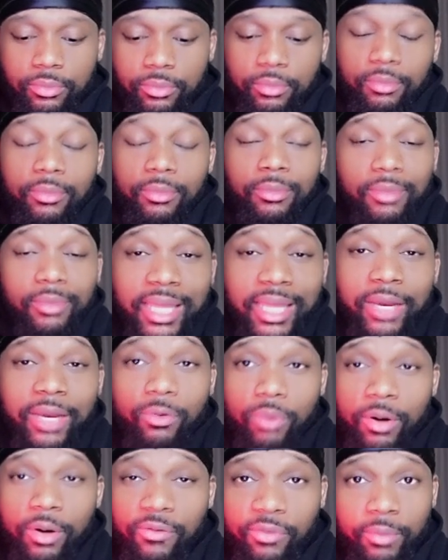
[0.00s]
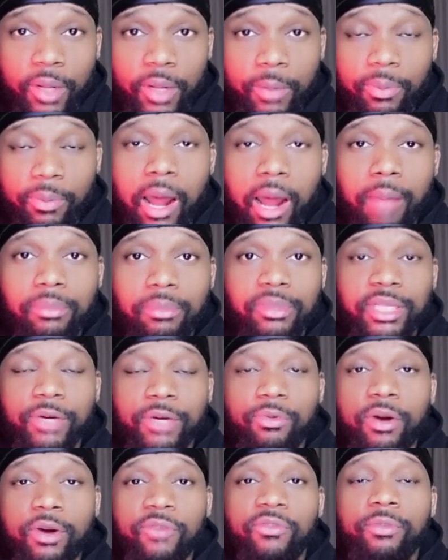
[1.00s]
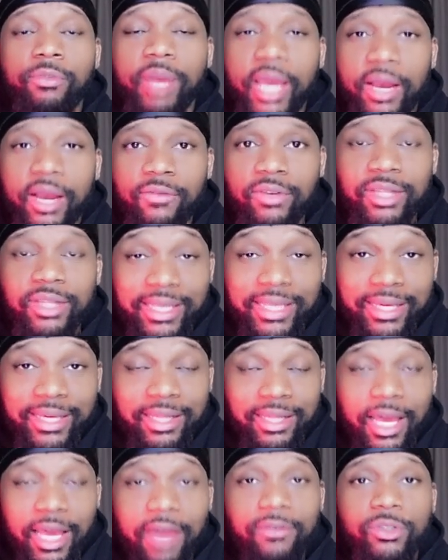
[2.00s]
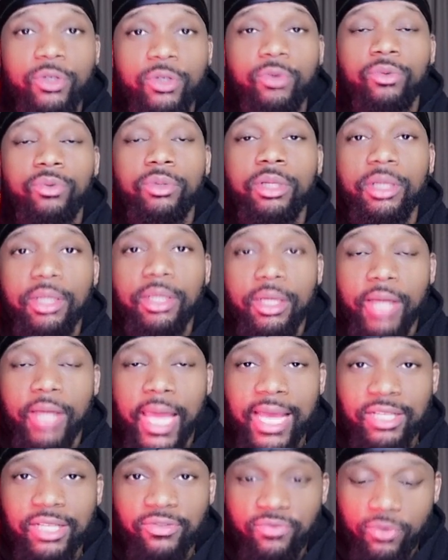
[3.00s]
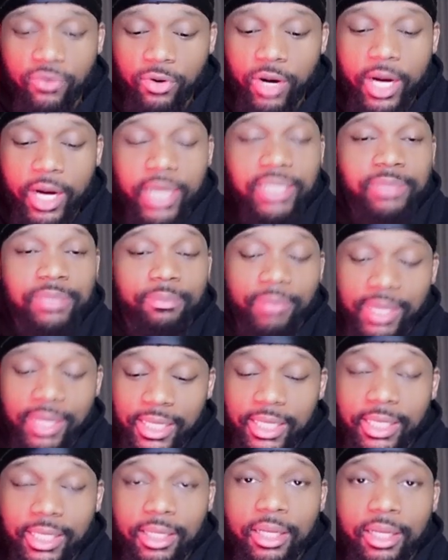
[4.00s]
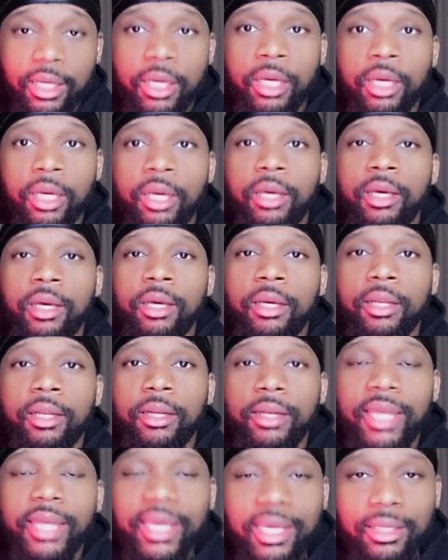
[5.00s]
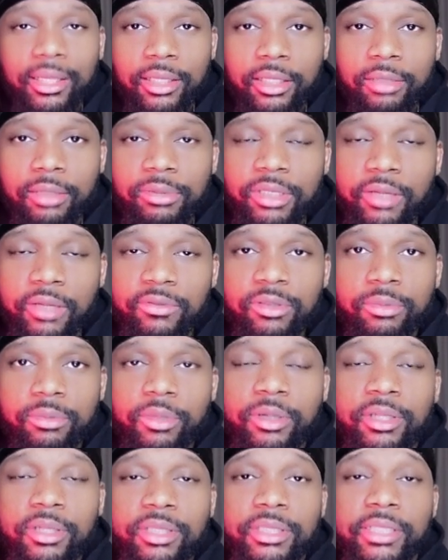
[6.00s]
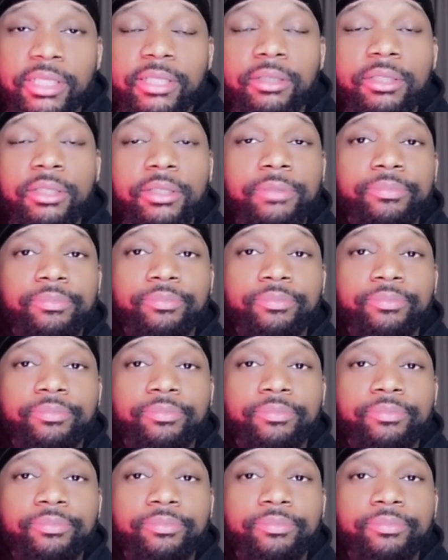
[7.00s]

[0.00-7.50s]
They run from their problems. They run from everything in life. So look, as far as men, they can look themselves in the mirror and say, look,